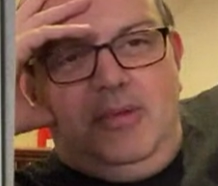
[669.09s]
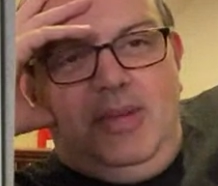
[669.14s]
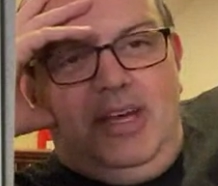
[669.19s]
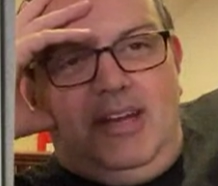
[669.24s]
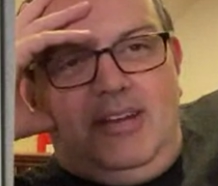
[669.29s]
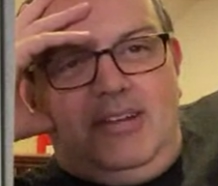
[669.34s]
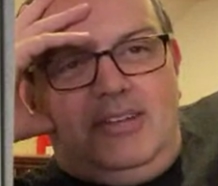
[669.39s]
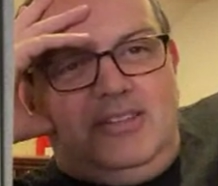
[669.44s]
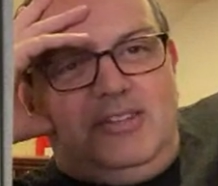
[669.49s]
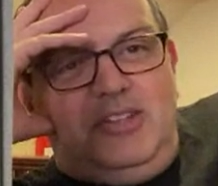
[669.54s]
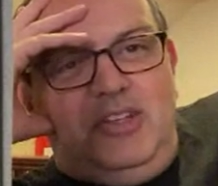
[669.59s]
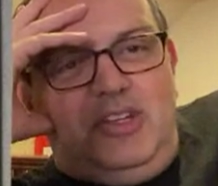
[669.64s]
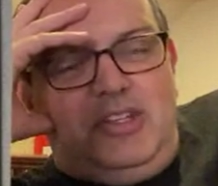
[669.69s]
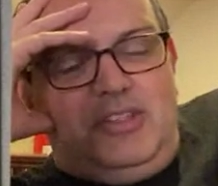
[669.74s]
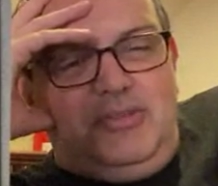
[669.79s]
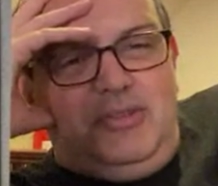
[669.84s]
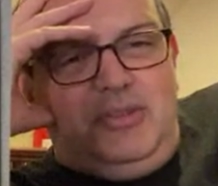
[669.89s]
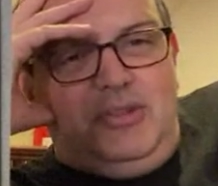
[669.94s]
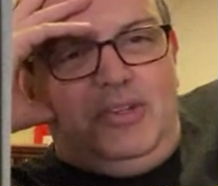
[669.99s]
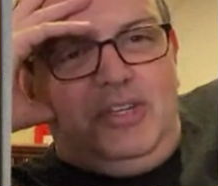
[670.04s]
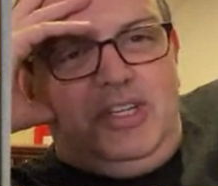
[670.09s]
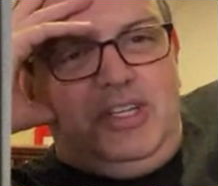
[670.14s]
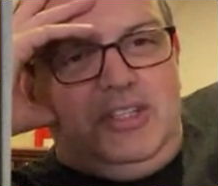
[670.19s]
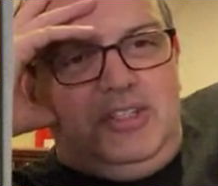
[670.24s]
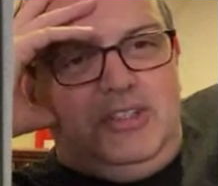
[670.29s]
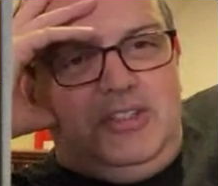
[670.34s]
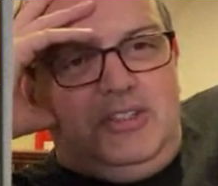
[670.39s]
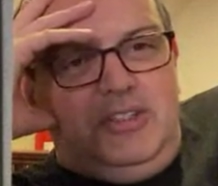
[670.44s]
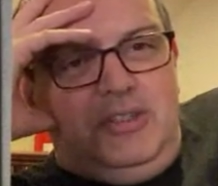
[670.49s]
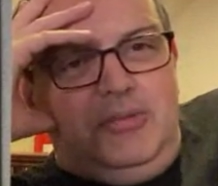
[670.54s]
search for it in
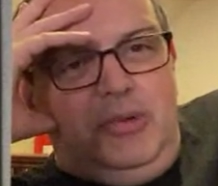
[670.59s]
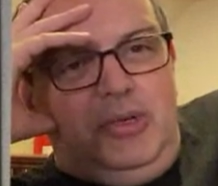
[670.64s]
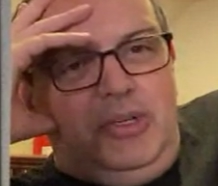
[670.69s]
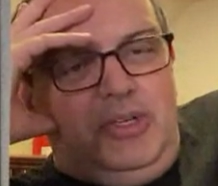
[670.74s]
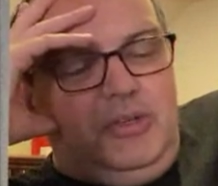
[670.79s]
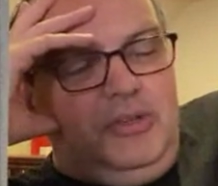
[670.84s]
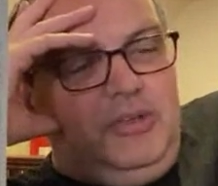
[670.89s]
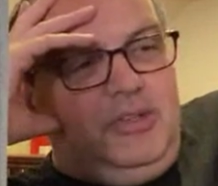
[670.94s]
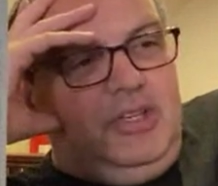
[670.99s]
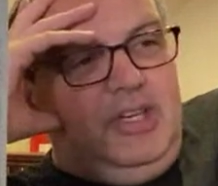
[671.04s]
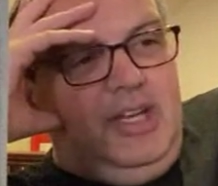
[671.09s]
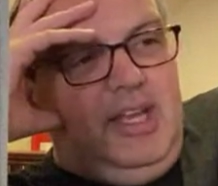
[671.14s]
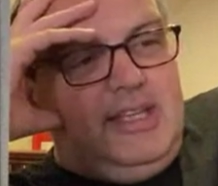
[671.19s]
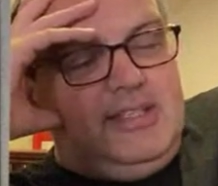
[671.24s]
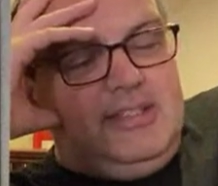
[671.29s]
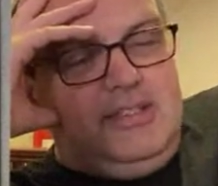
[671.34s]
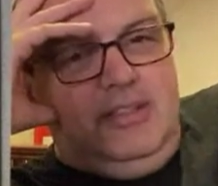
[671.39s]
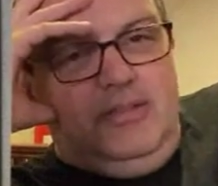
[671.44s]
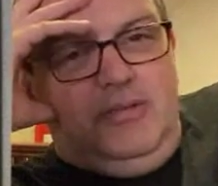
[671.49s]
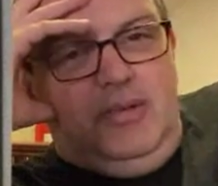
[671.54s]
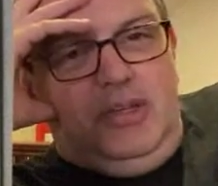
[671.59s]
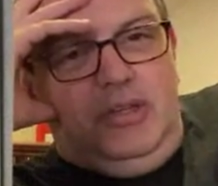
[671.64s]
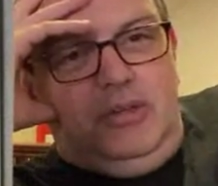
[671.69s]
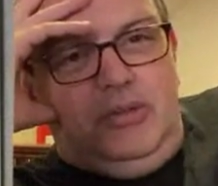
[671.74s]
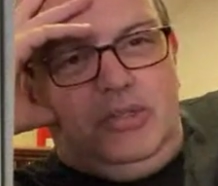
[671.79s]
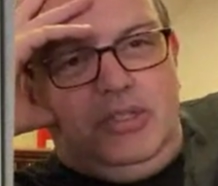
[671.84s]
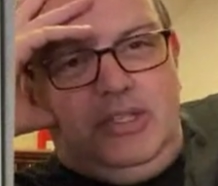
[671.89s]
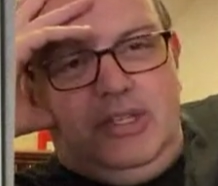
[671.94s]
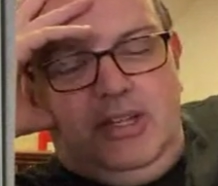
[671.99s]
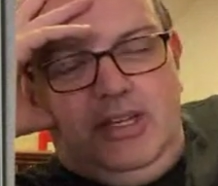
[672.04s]
YouTube, or you couldn't last time I looked.